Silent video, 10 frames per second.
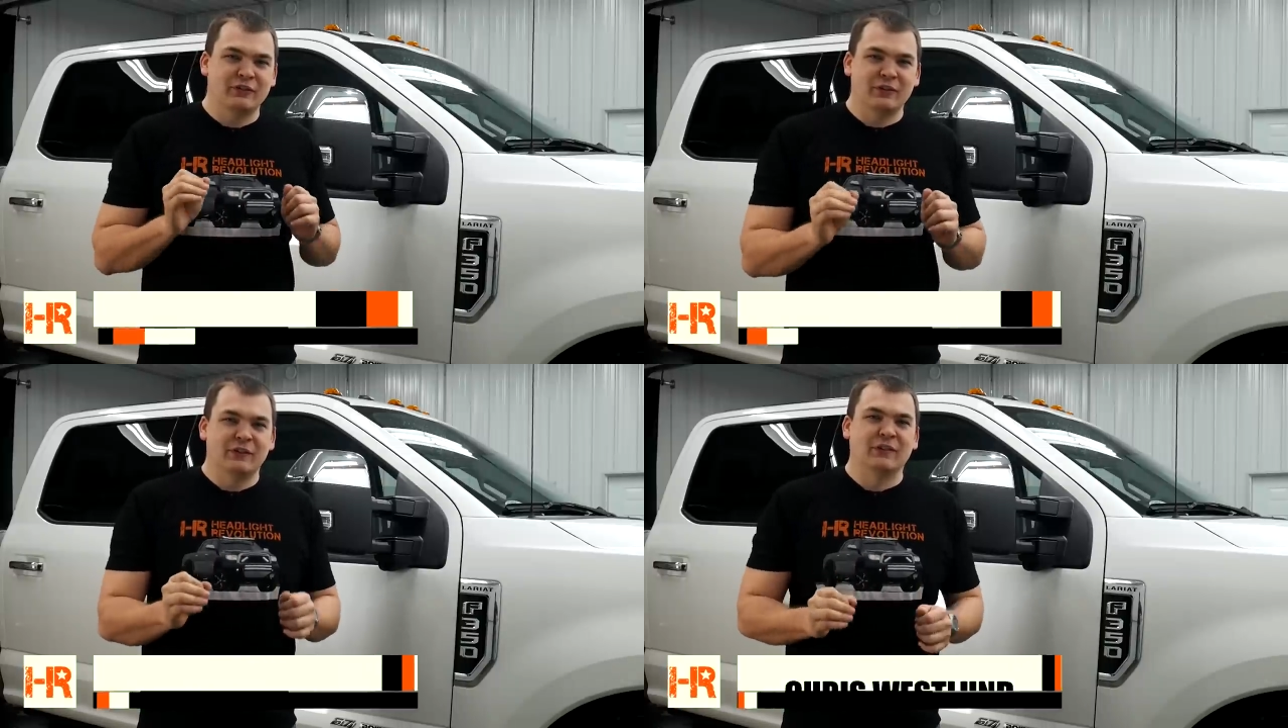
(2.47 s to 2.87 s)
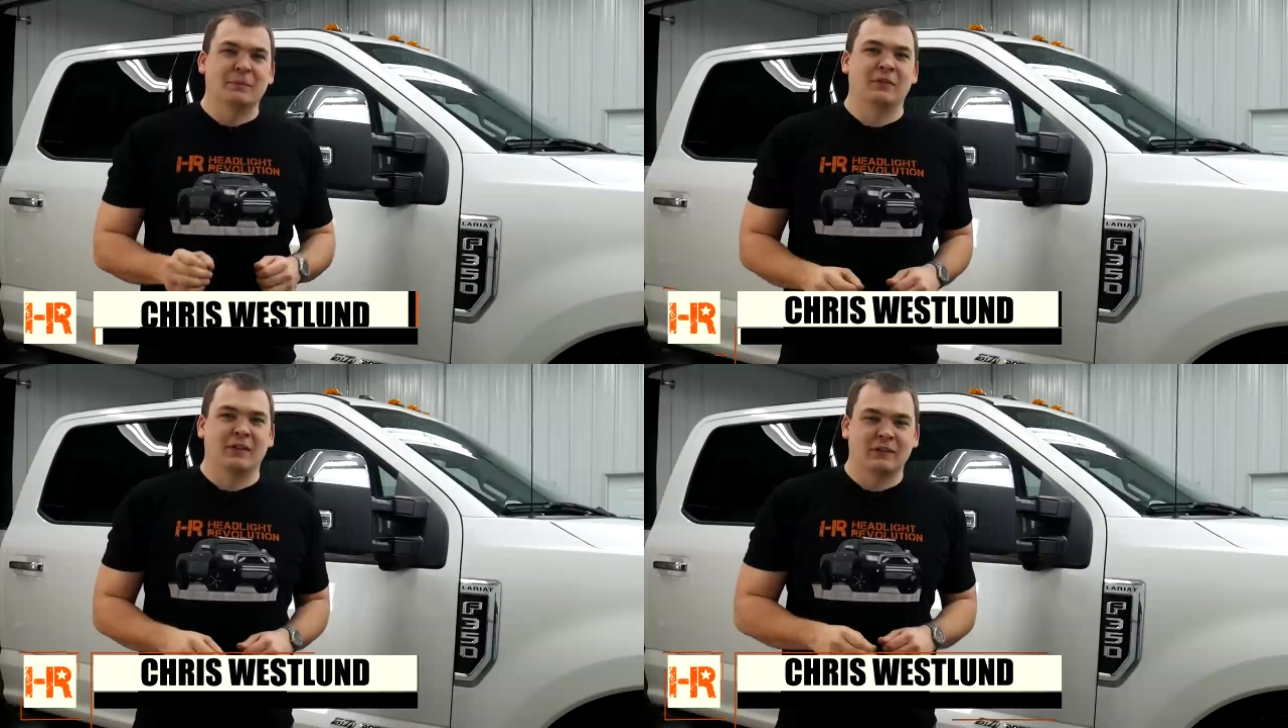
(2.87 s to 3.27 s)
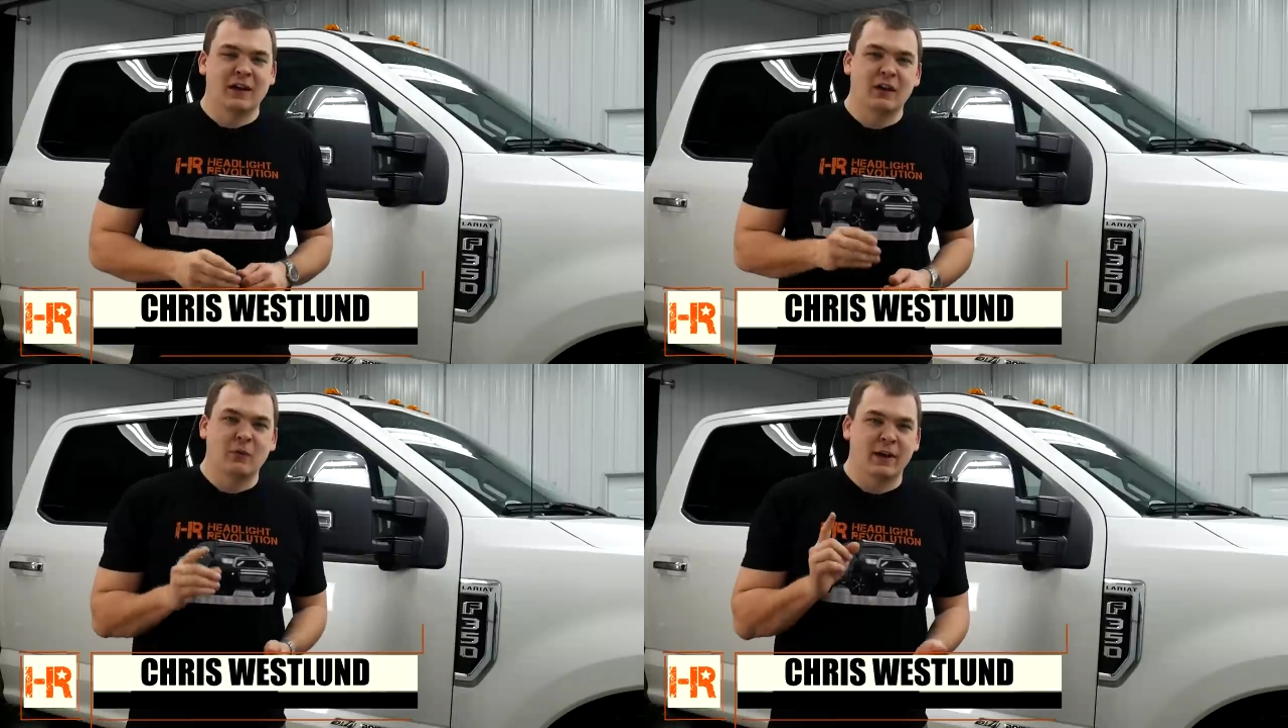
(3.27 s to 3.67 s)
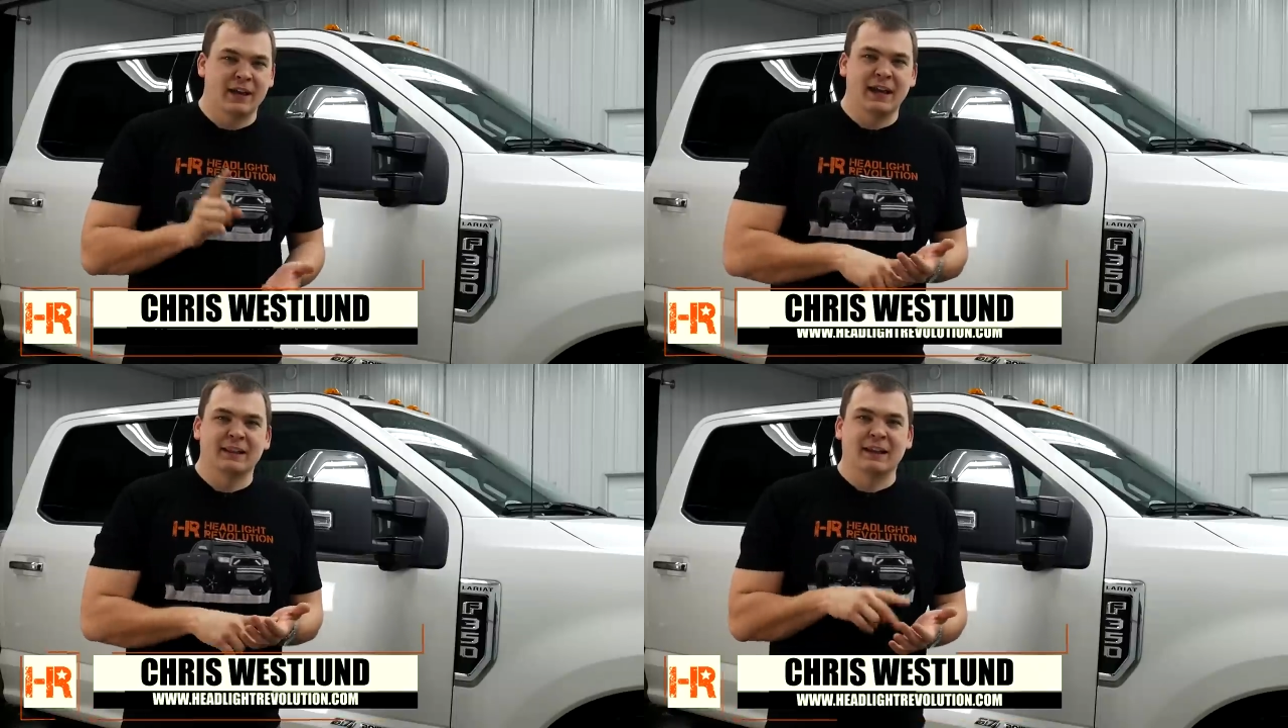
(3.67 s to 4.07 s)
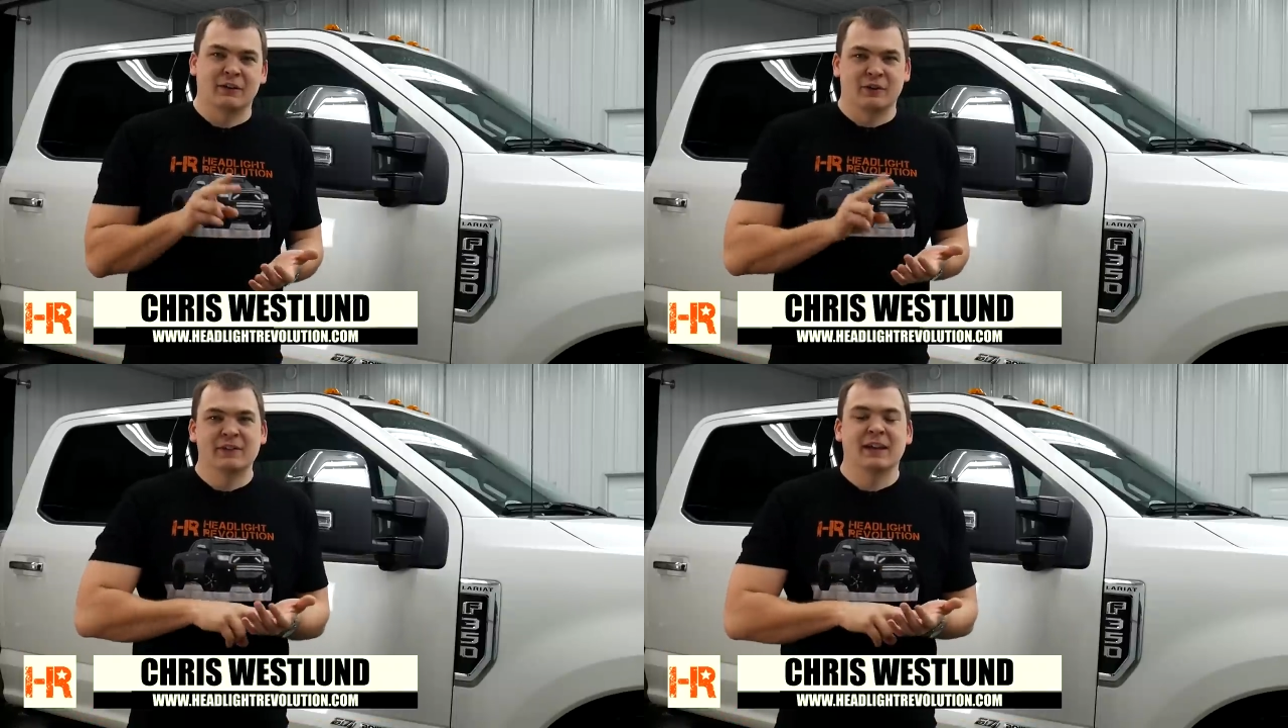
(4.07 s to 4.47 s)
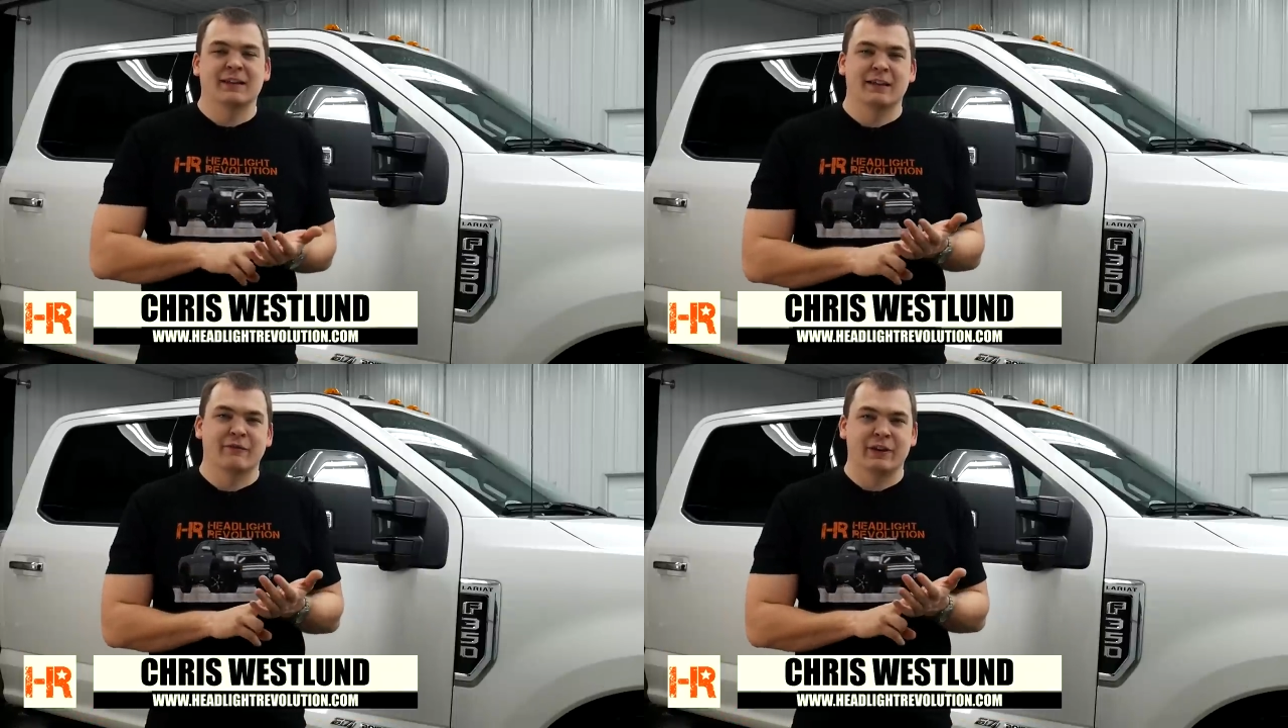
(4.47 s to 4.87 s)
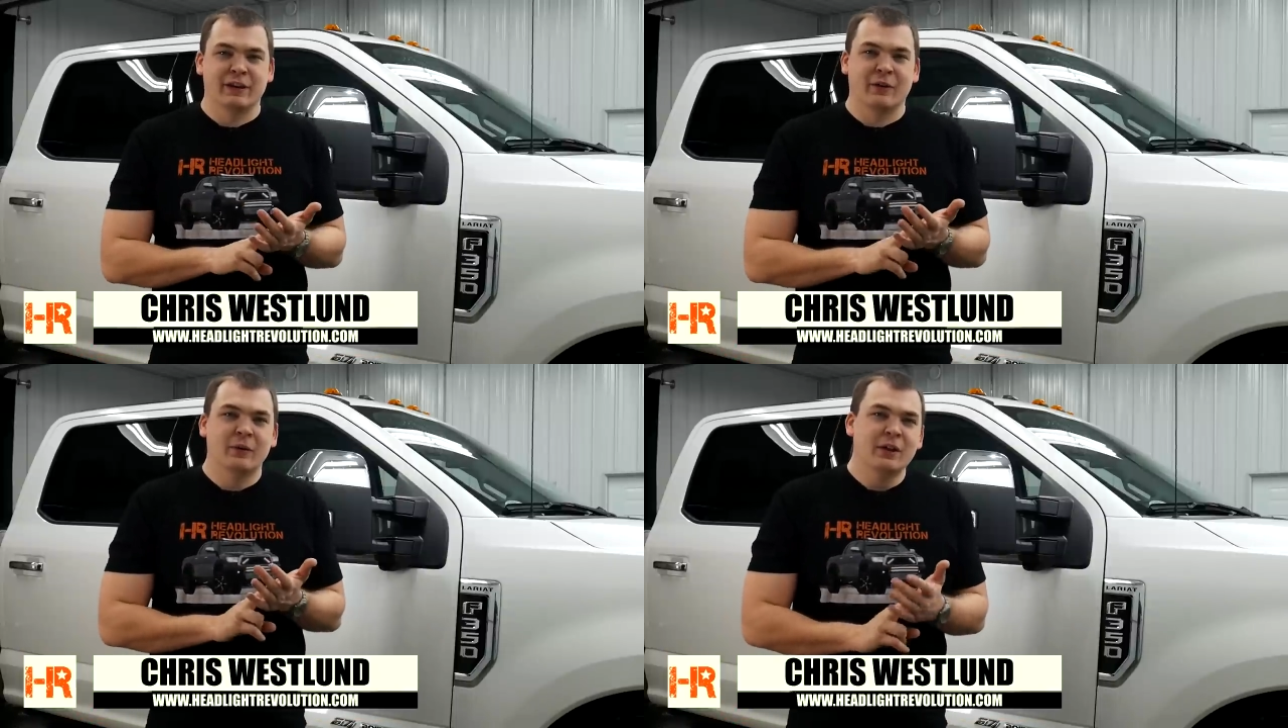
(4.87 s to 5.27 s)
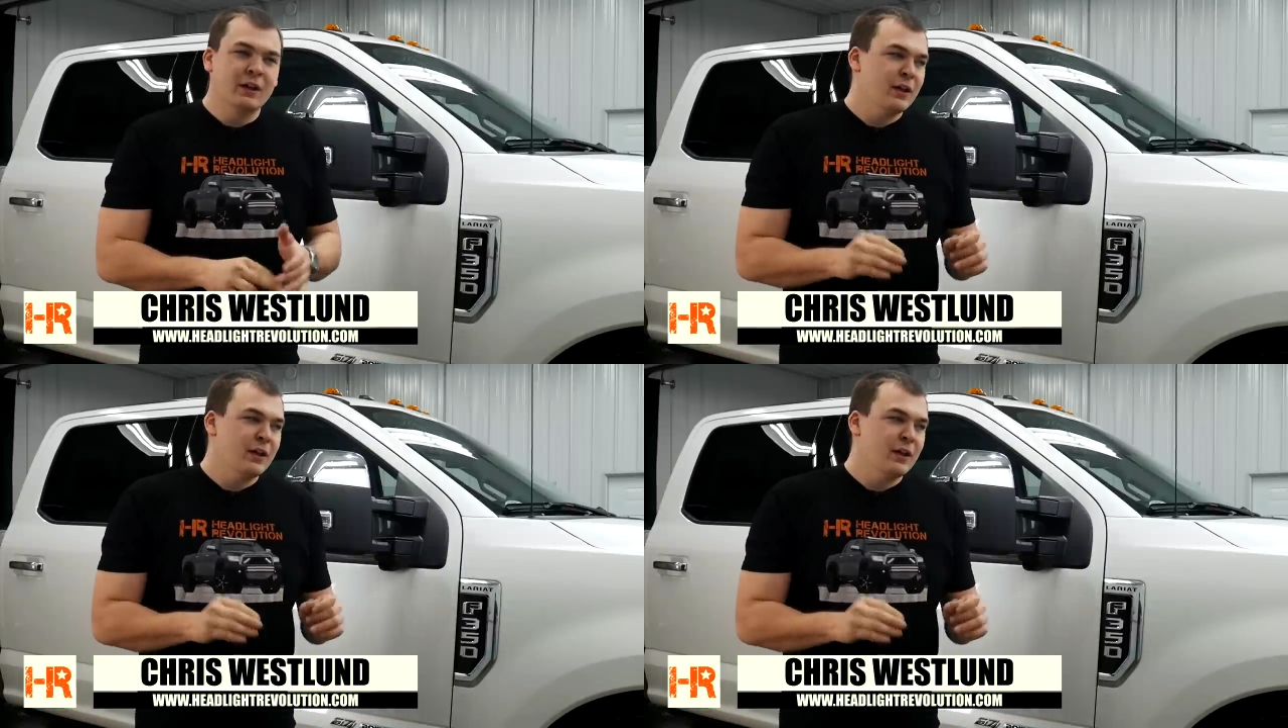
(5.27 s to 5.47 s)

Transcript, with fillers: to show you something that's not quite a headlight or a taillight video.